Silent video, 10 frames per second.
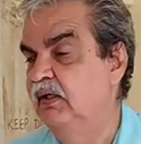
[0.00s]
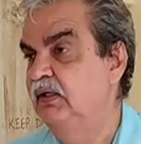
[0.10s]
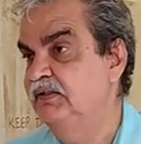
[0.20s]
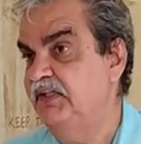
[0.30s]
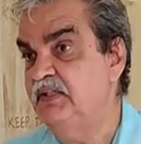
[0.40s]

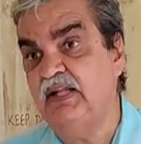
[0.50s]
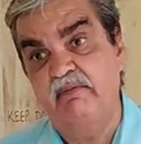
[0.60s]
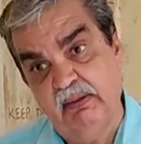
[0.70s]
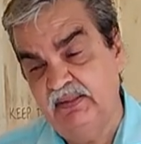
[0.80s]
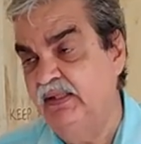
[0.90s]
Such is life.
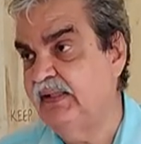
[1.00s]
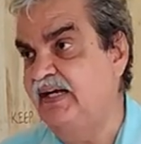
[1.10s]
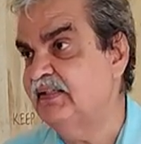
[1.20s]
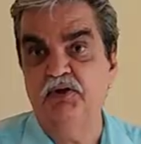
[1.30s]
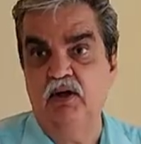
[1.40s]
But then
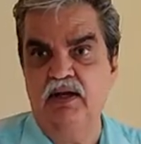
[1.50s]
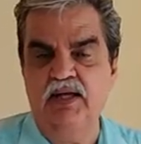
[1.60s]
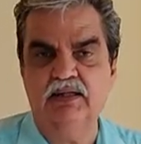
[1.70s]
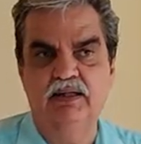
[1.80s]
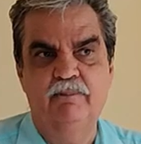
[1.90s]
that's your
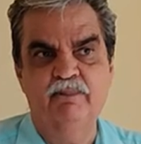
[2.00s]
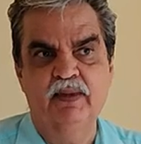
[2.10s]
luck.